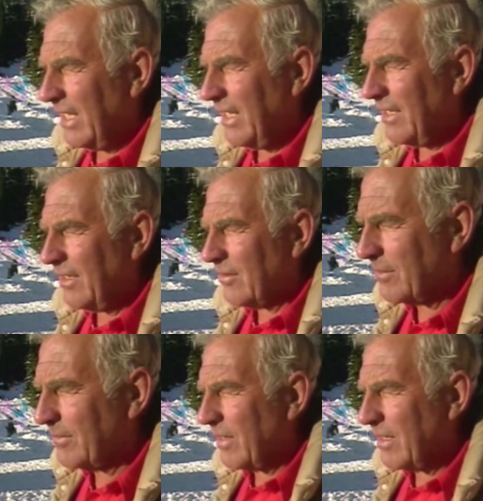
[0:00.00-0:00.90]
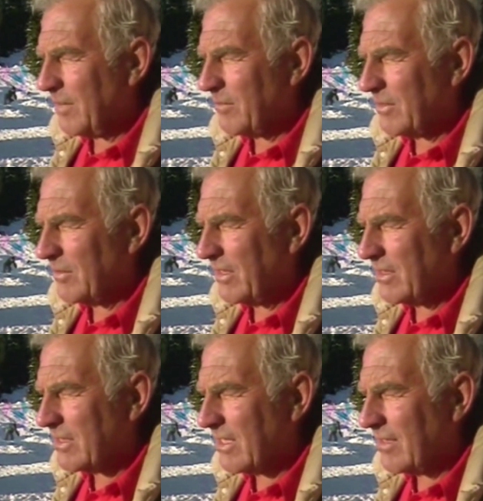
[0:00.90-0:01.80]
and they'll come right in between the
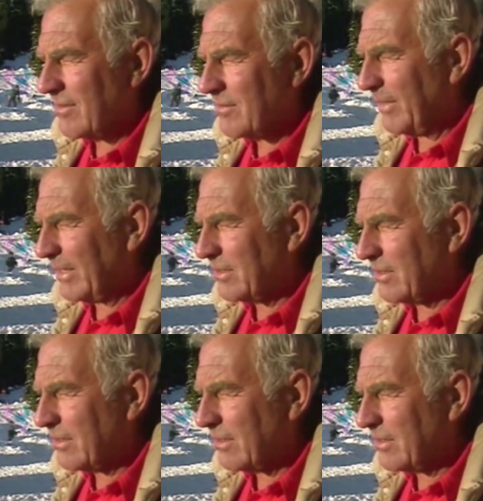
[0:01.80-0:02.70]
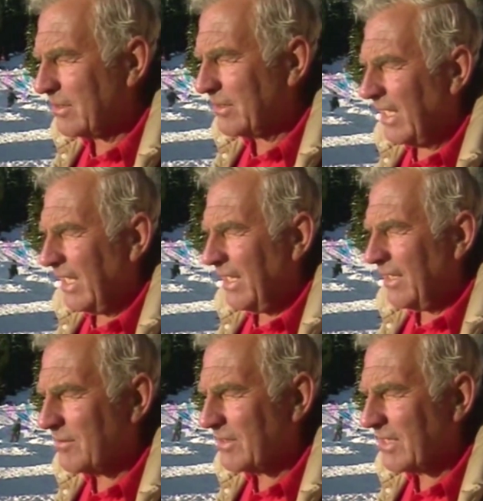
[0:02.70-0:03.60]
skiers, but
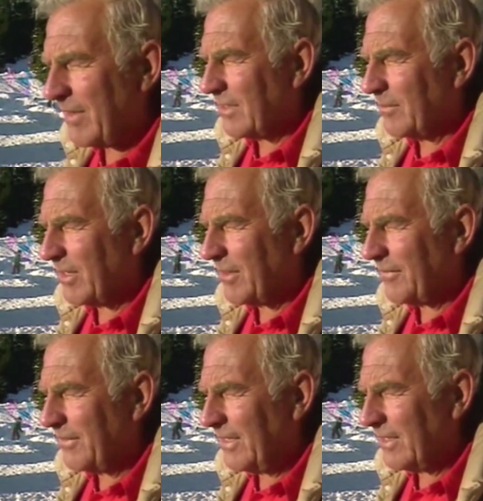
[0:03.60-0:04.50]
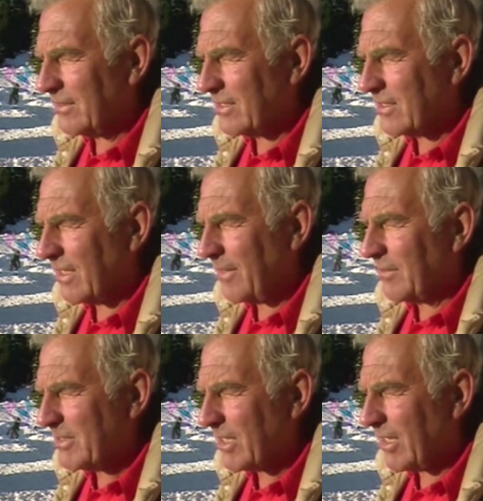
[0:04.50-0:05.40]
and we'll come off, and they'll just lick
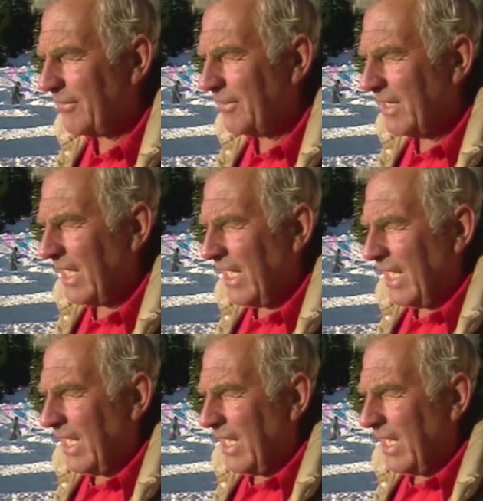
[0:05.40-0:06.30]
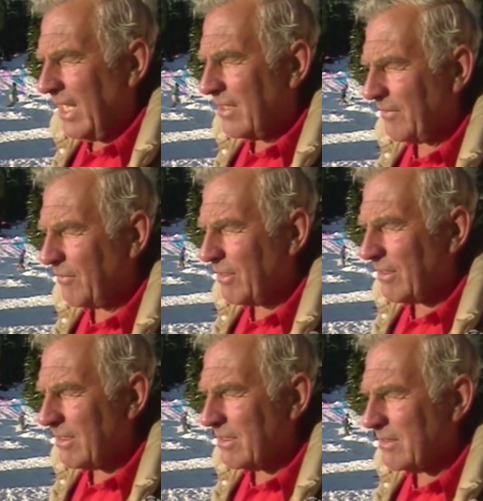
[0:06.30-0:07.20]
us off. And if one of
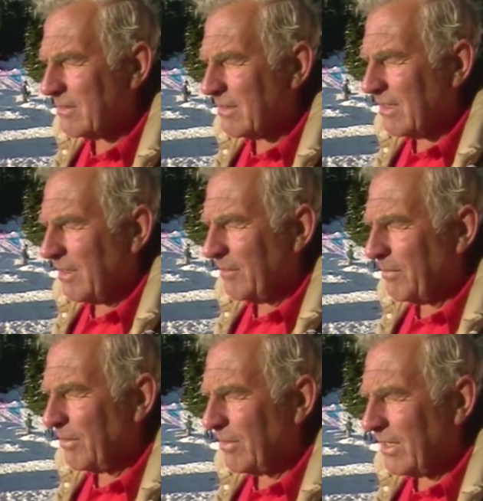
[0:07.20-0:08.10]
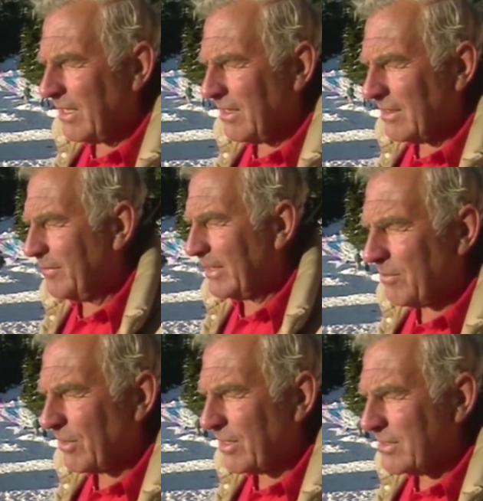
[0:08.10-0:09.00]
these uh, butt
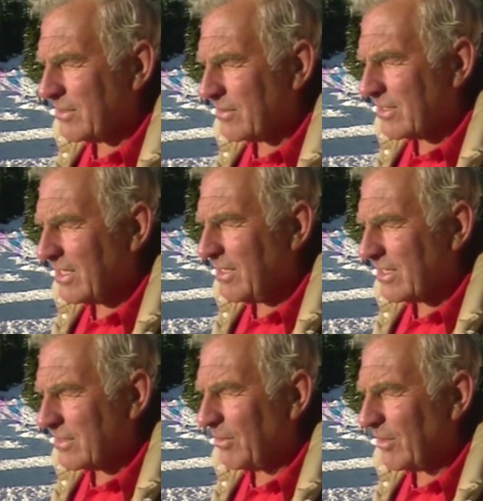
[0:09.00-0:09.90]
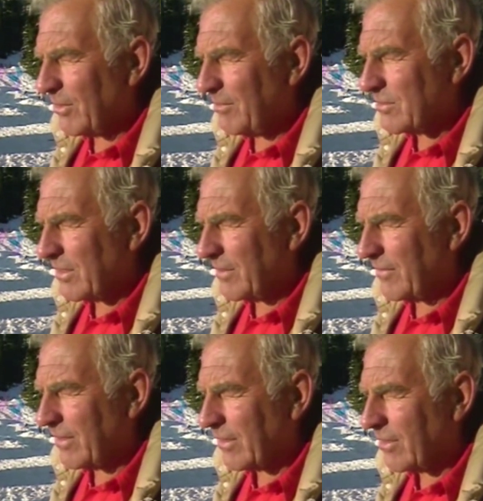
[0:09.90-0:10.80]
boards or skeeks boards,
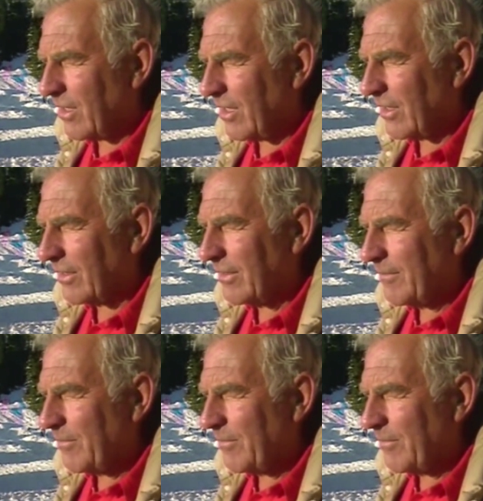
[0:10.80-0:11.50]
whatever they're called,